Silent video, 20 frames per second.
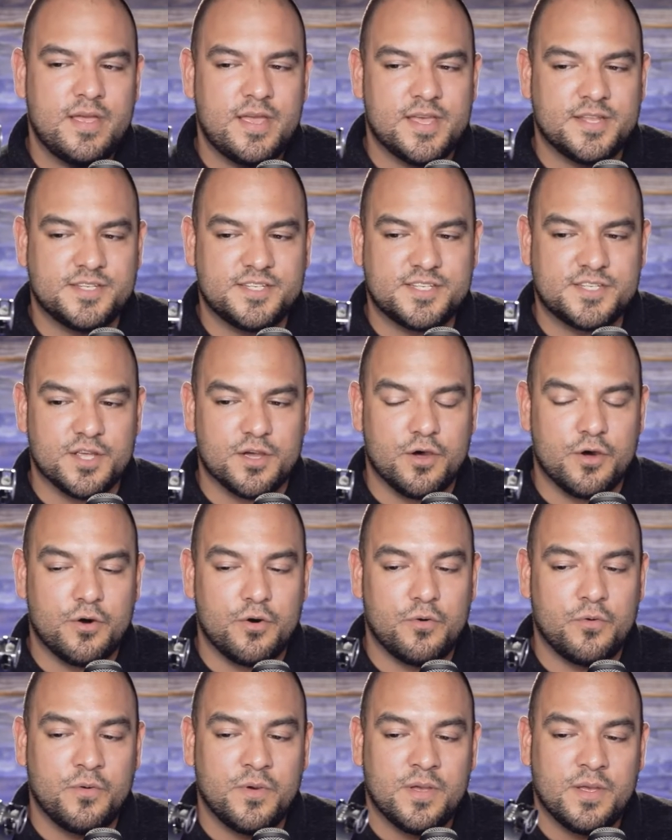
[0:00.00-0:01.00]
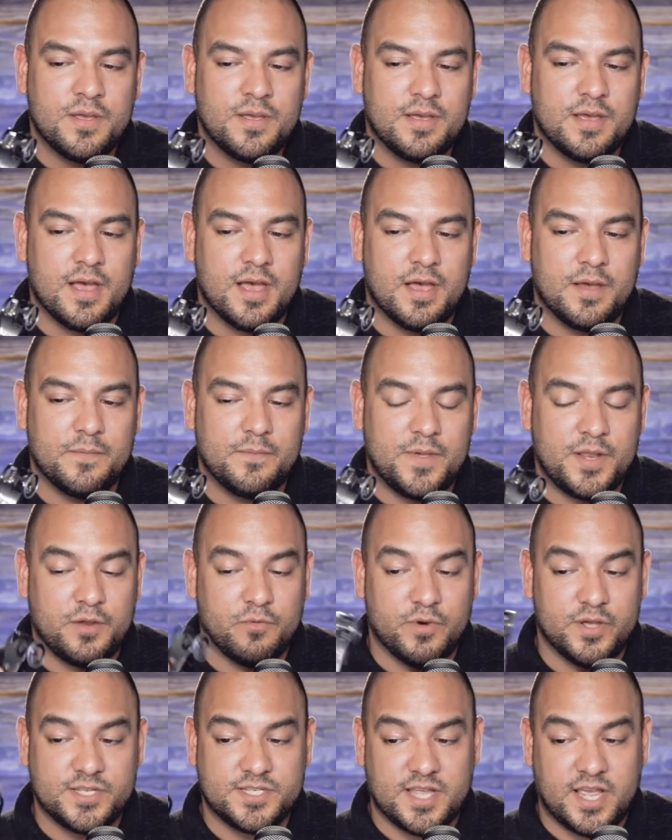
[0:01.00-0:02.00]
And so
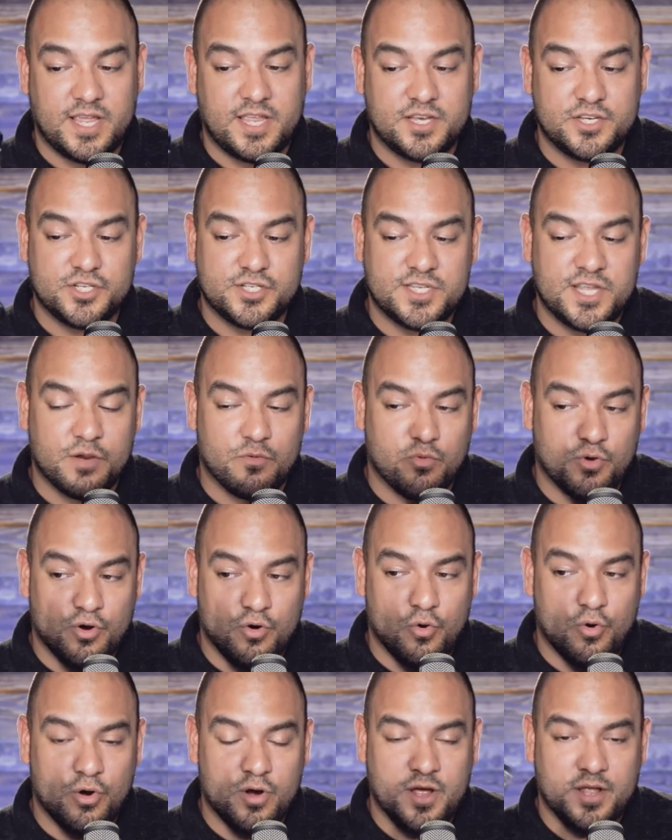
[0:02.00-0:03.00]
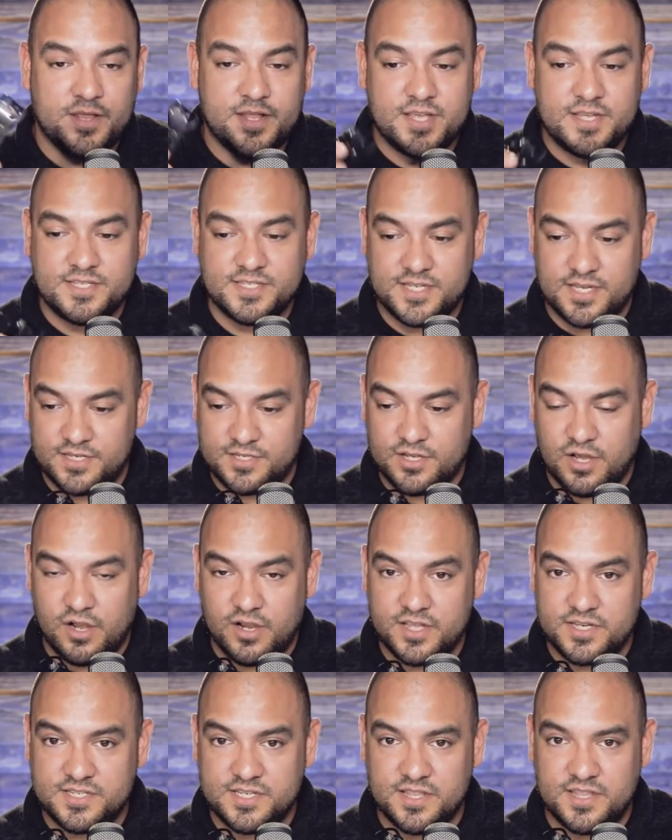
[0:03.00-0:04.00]
anyways, I could just hit record on this and
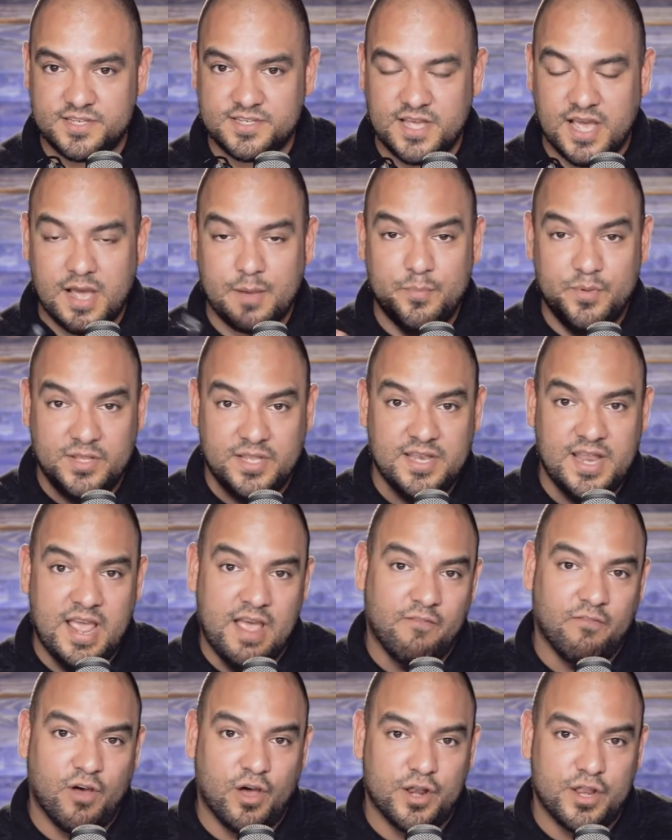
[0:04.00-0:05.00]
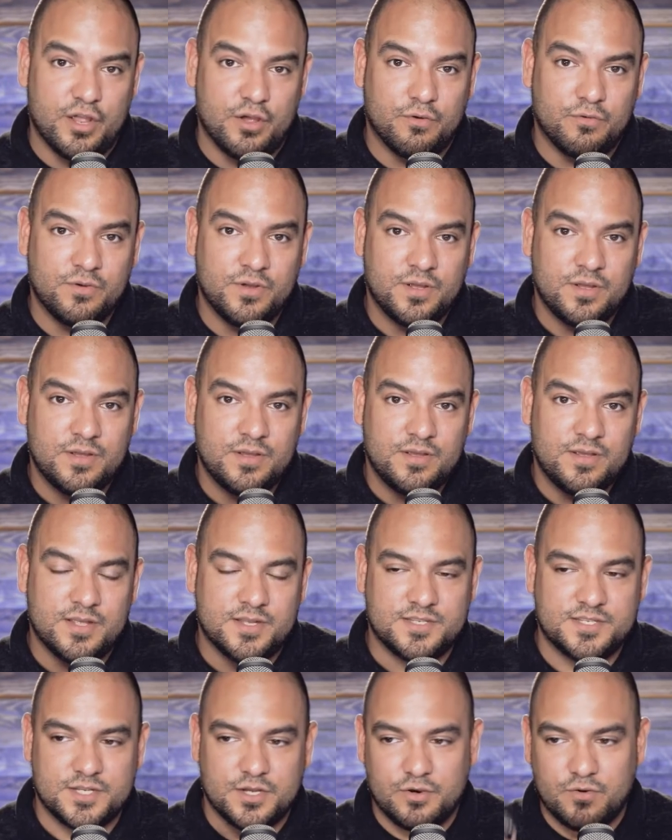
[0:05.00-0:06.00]
talk into the top and then have audio.
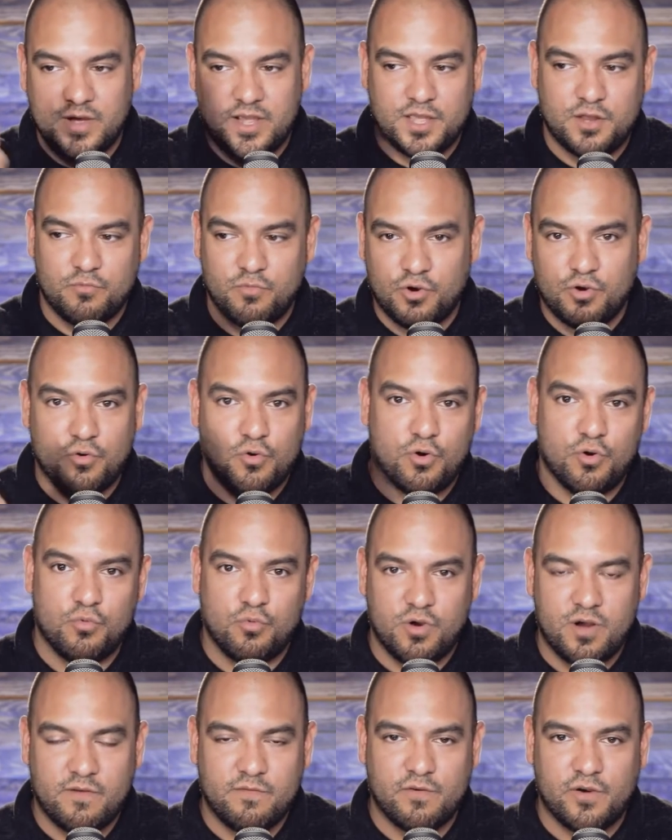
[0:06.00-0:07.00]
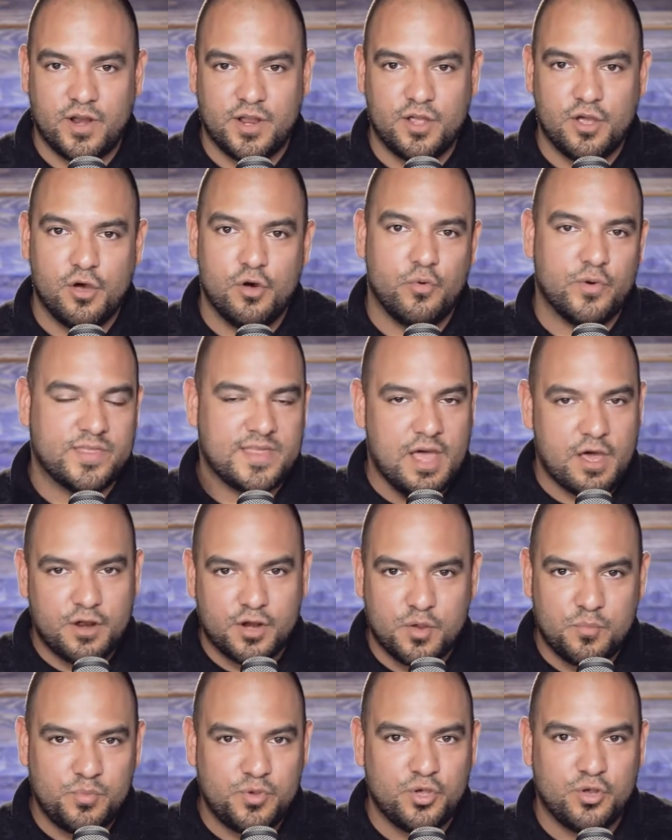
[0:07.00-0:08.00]
And so I can record wherever I go without
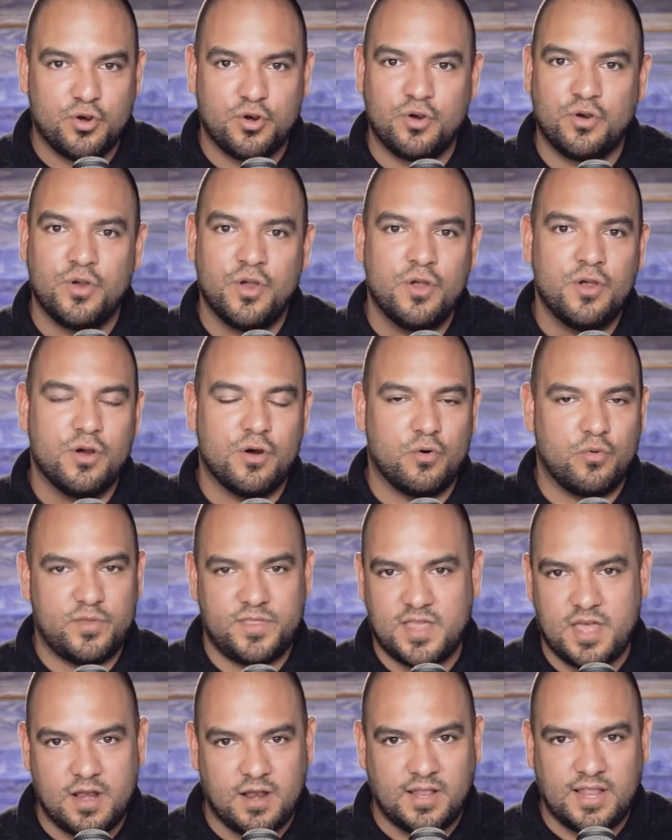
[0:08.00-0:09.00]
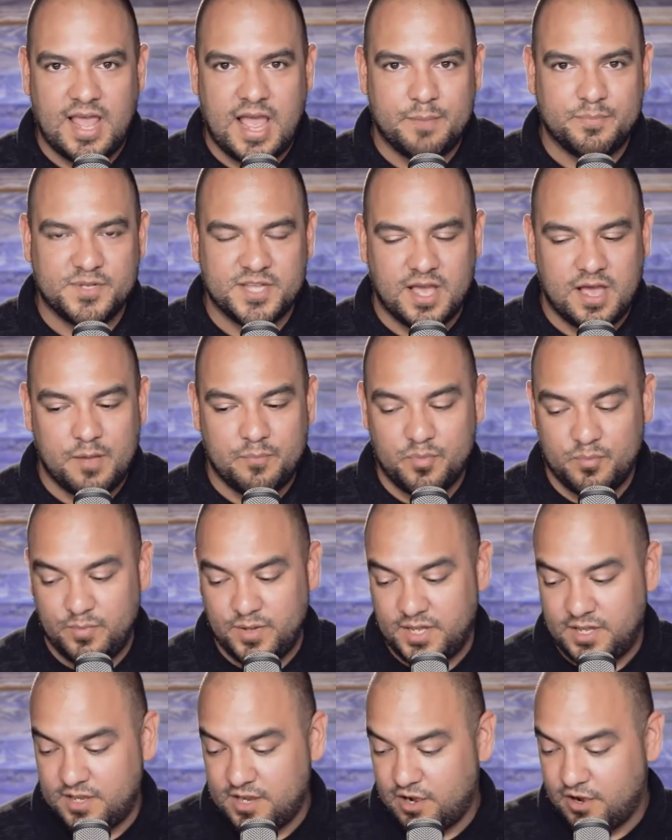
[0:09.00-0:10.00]
a computer or without a laptop
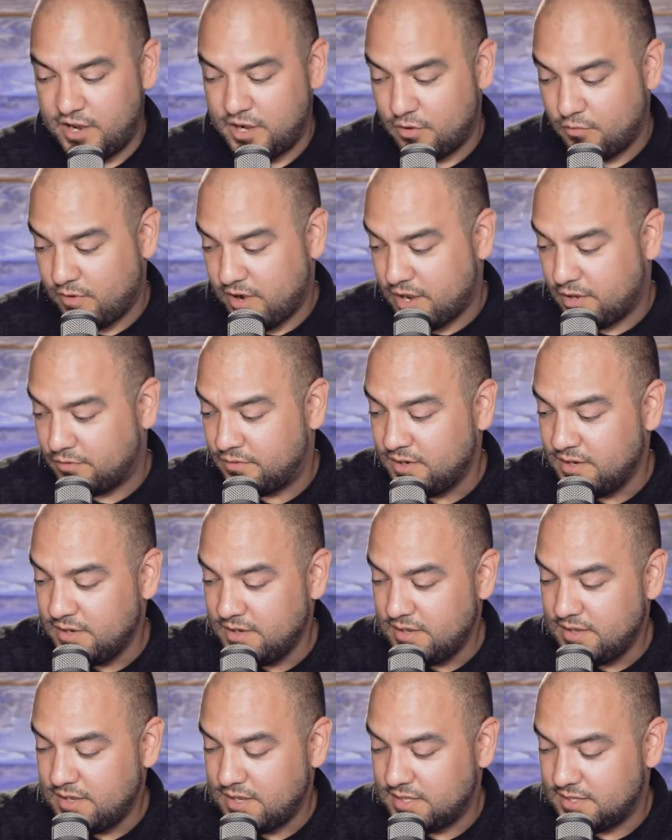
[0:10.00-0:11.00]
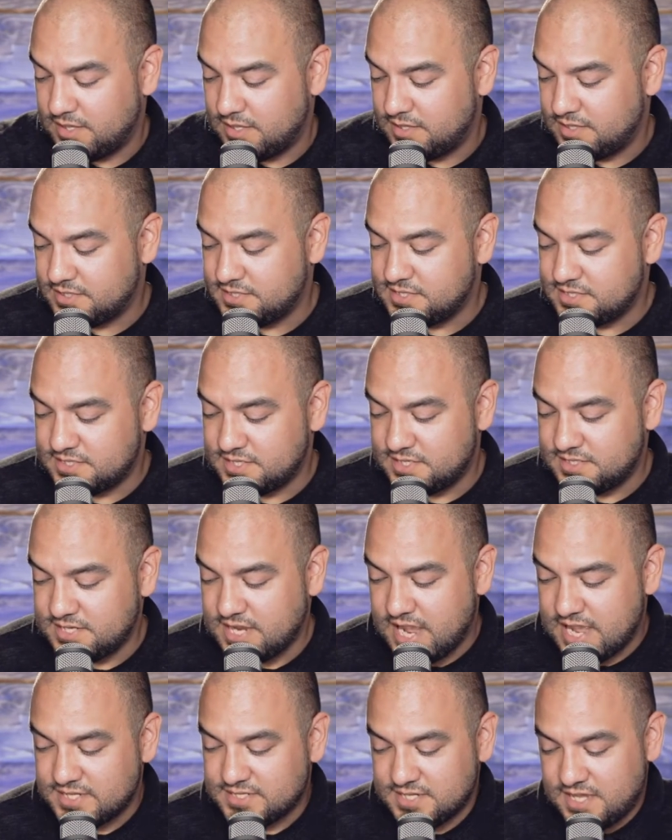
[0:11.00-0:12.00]
being carried around. And then this is a
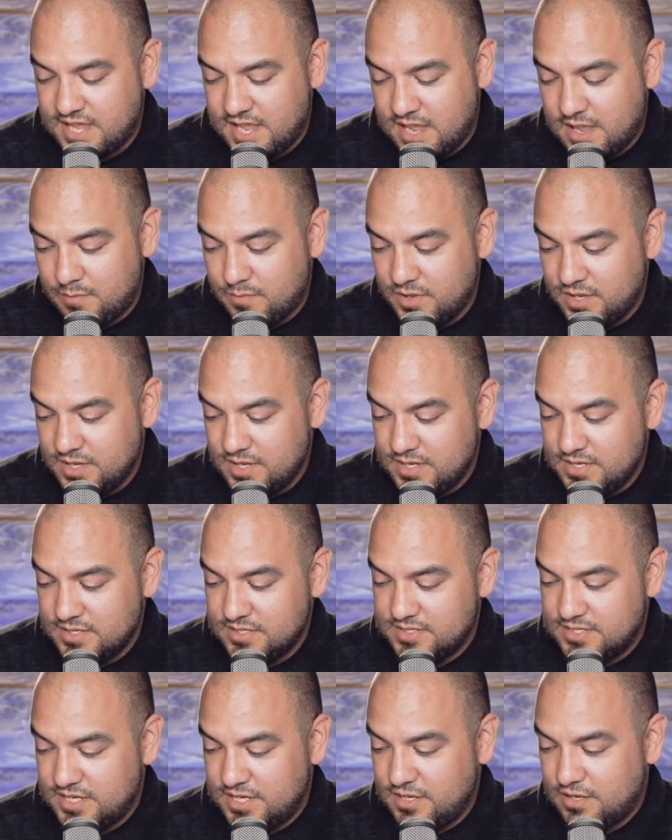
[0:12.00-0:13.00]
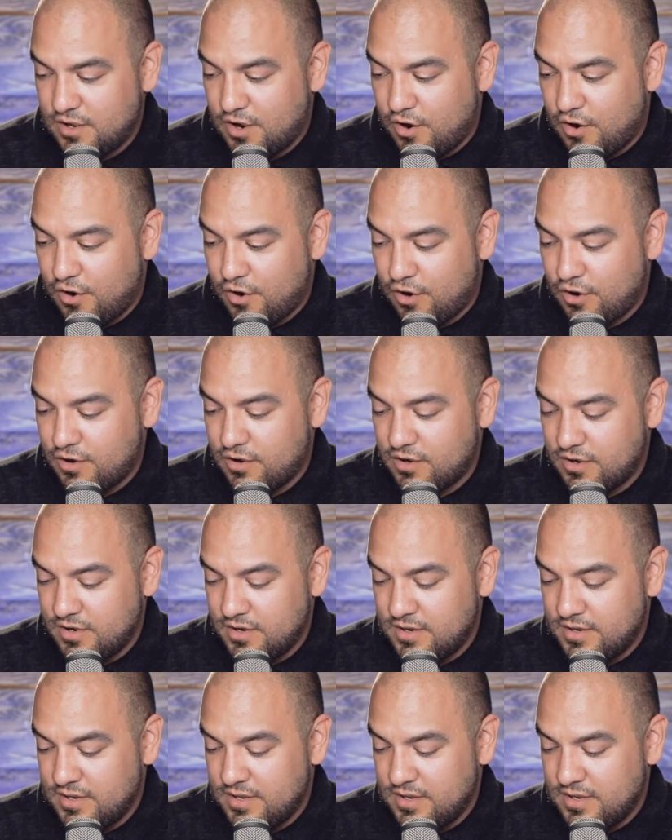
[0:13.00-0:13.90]
Tascam Dr.